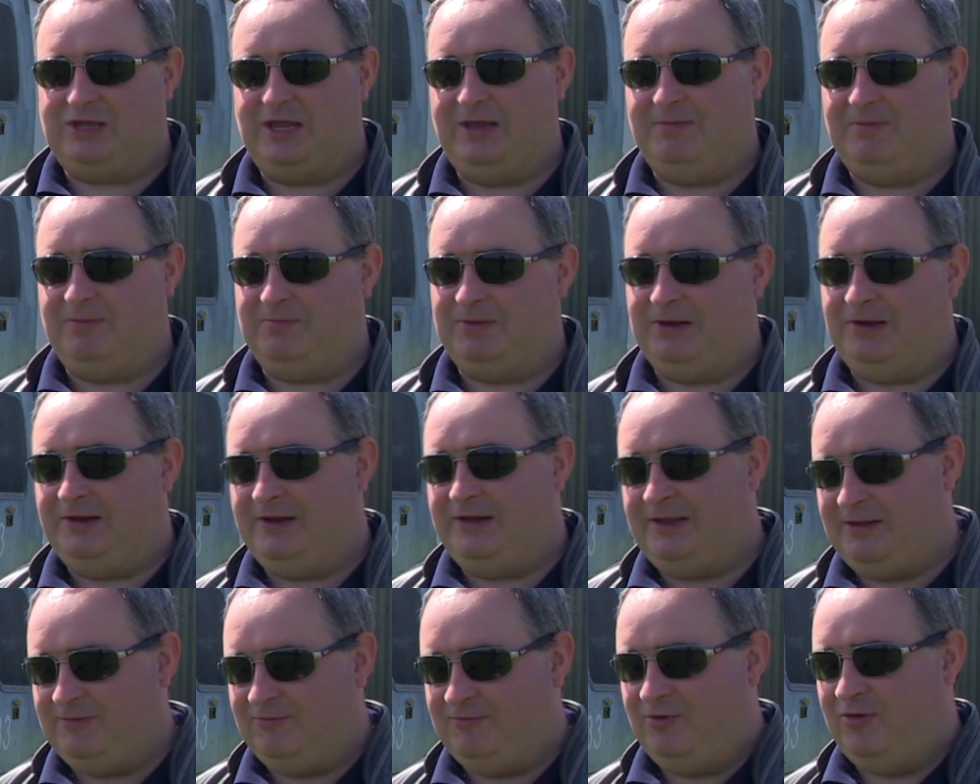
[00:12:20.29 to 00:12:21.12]

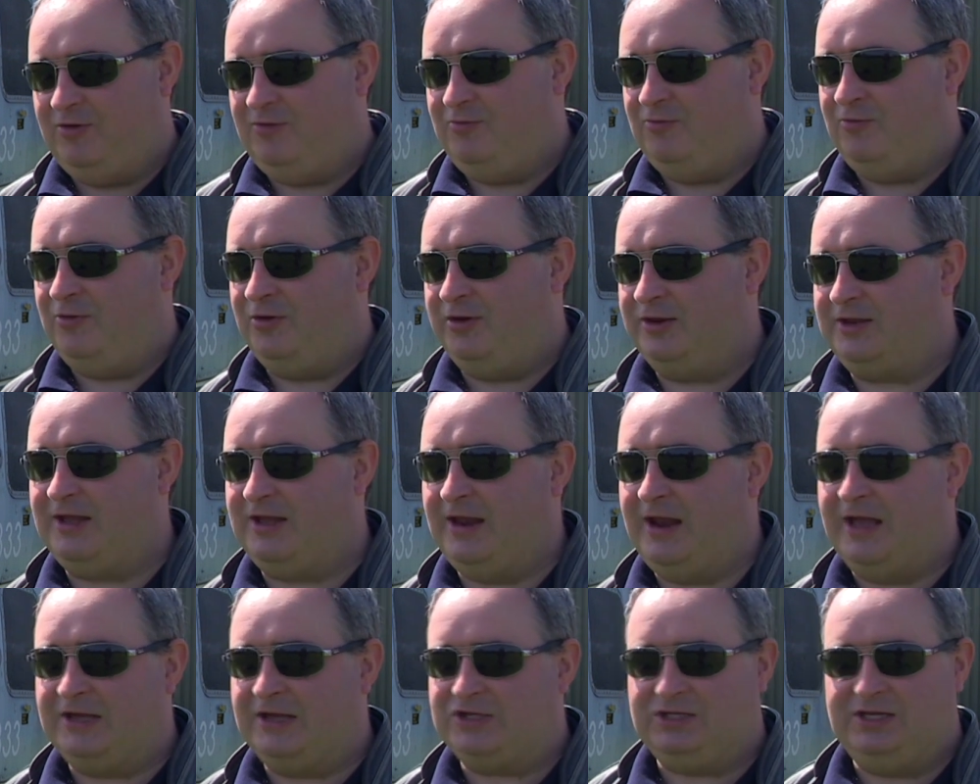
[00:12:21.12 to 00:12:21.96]
capability of what, what it can
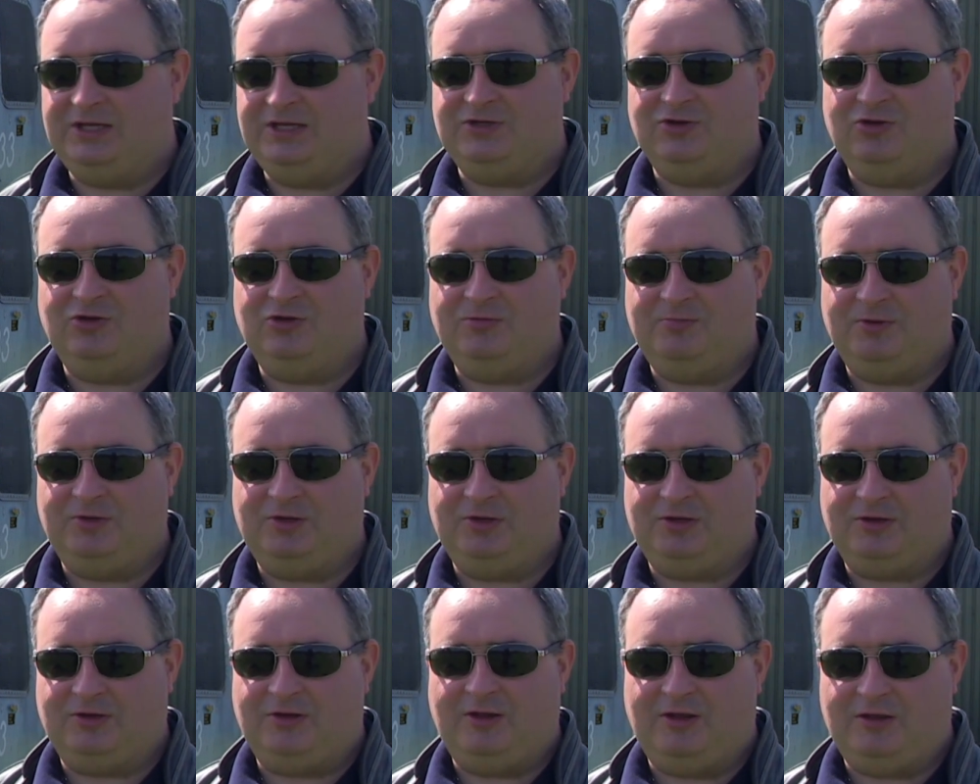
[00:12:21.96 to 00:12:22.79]
actually do but
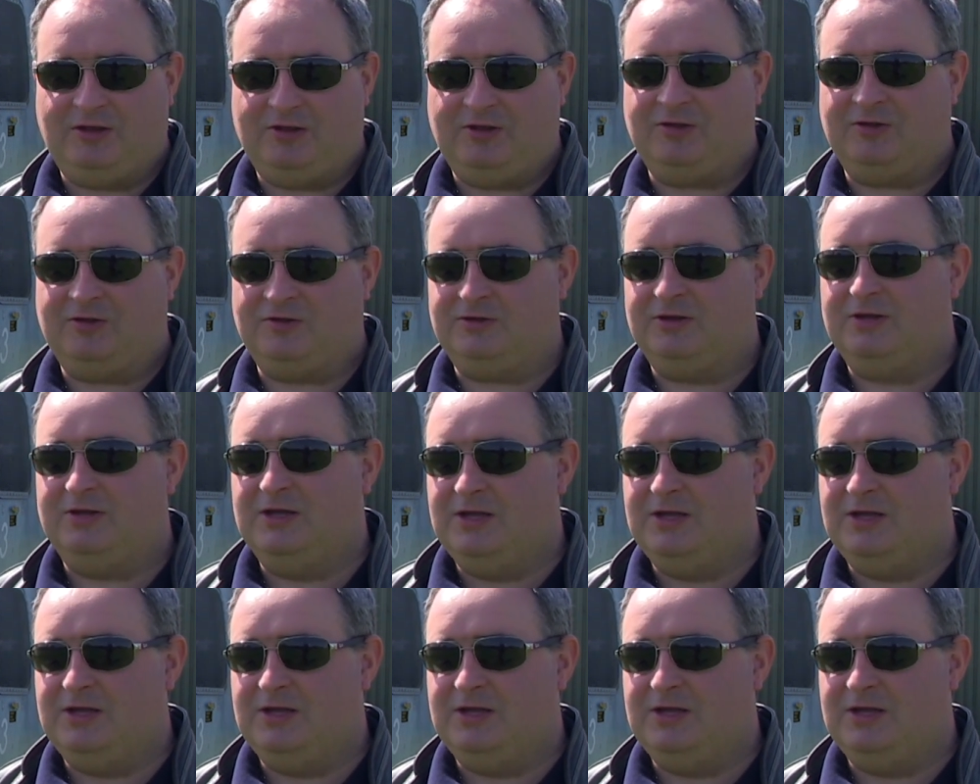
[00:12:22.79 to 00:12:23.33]
you could you could